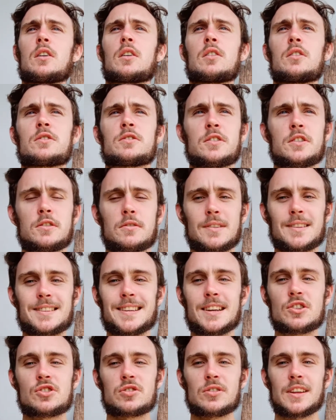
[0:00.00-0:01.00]
So you're
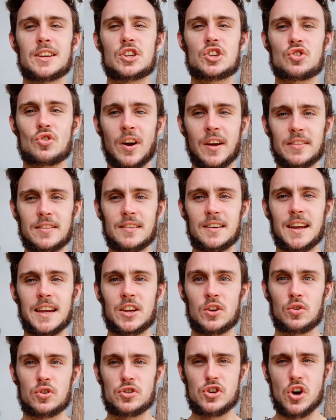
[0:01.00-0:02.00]
essentially strengthening
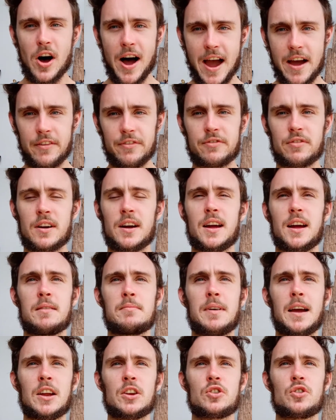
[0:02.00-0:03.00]
your diaphragm
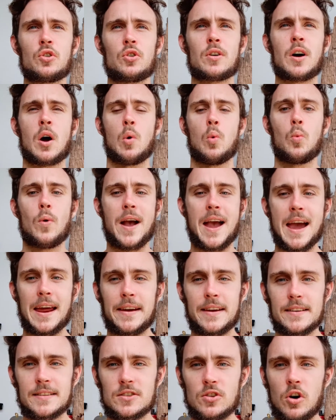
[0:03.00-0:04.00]
and your
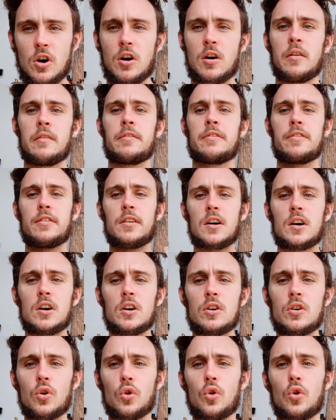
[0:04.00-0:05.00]
awareness of
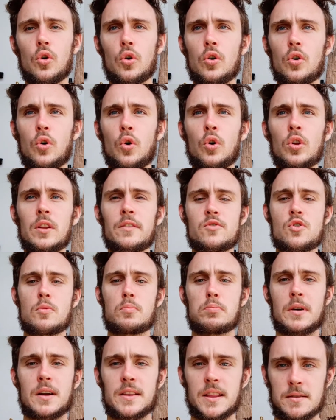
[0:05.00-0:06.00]
all of your
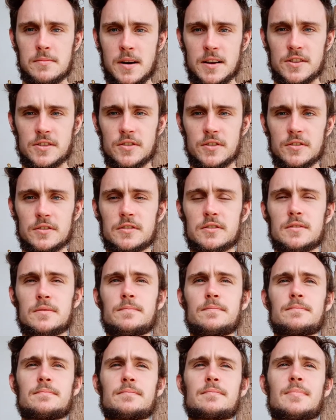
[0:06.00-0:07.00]
breathing muscles
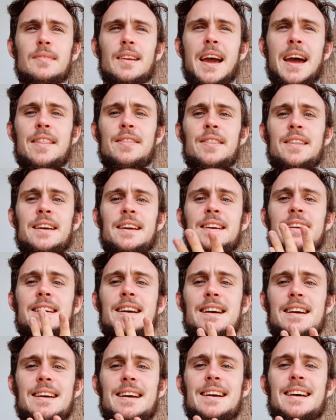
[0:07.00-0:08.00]
and the
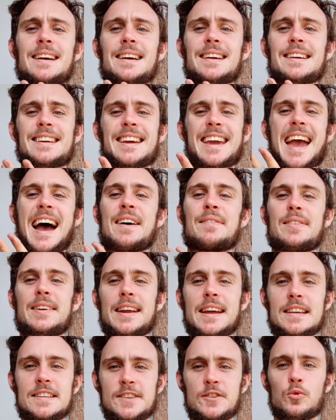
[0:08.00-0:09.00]

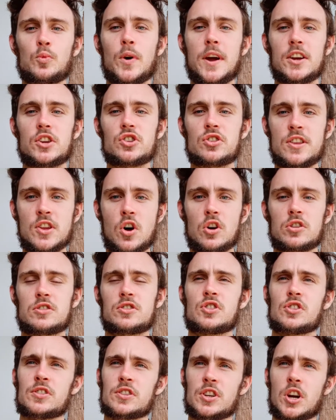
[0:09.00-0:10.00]
cavities in which the
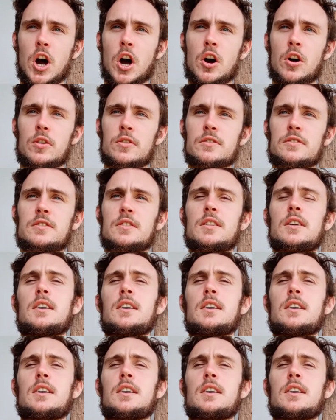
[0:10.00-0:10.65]
oxygen goes.